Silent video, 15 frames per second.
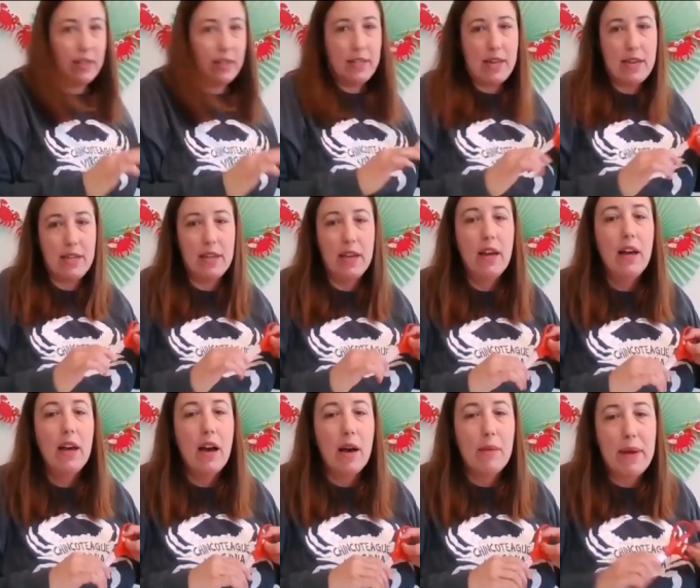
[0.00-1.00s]
to need
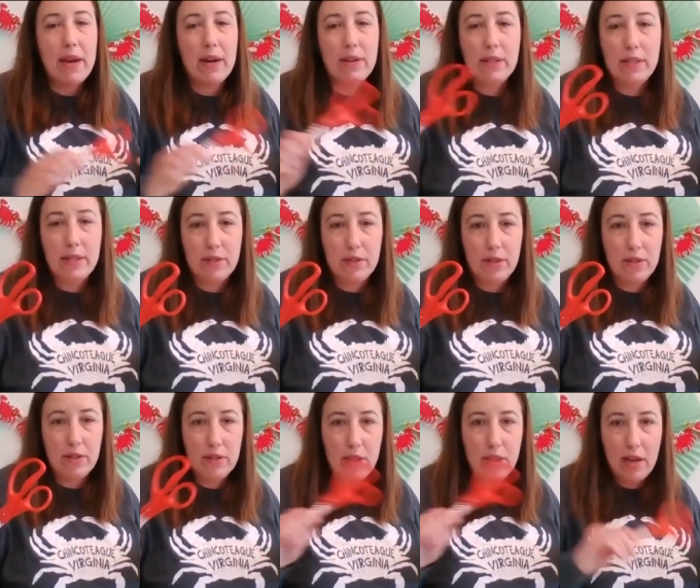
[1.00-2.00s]
a pair of
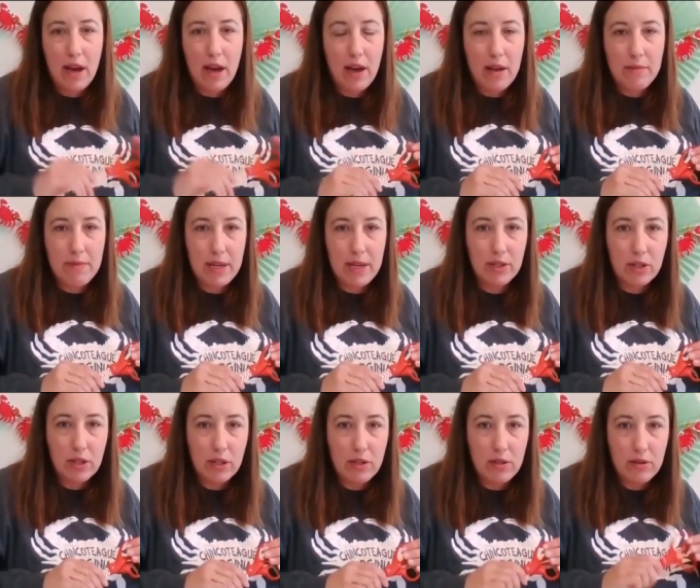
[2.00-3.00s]
scissors. Uh, make
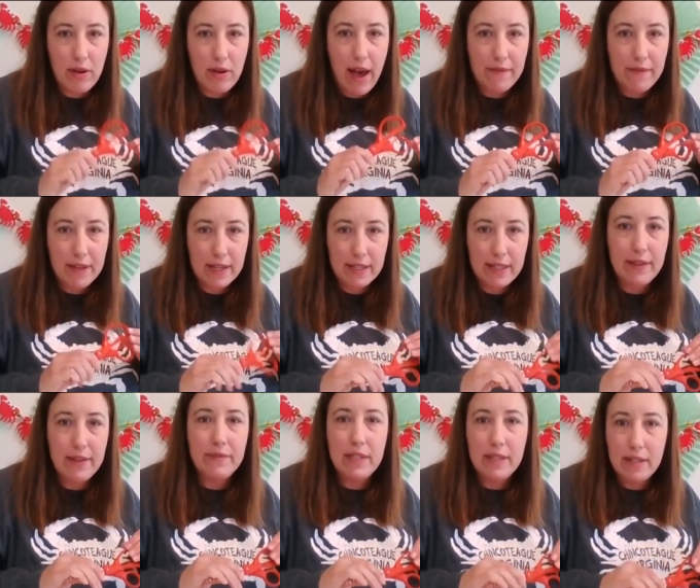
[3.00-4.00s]
sure you have like
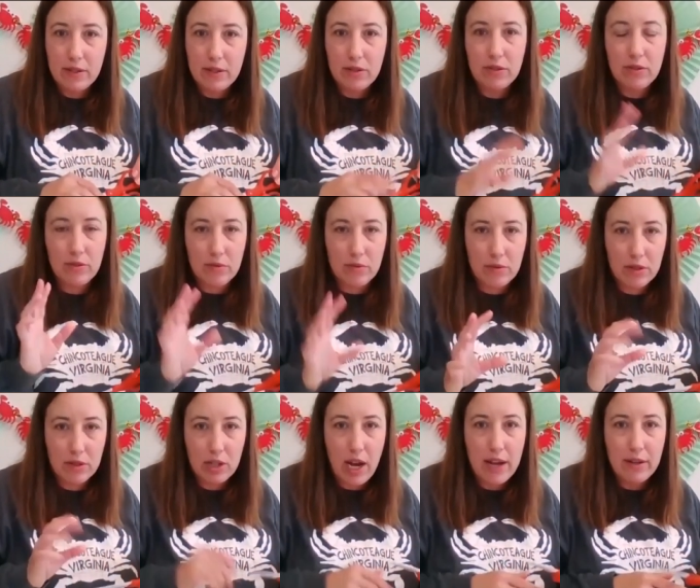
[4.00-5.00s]
safety scissors
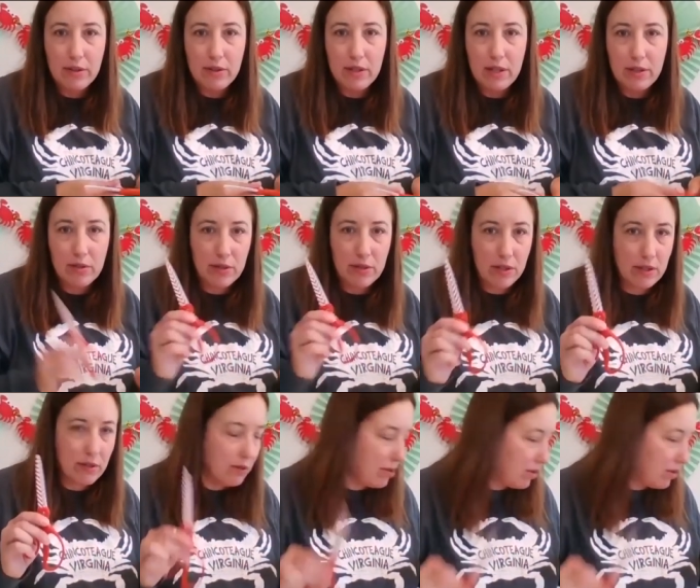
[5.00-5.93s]
or child scissors. These are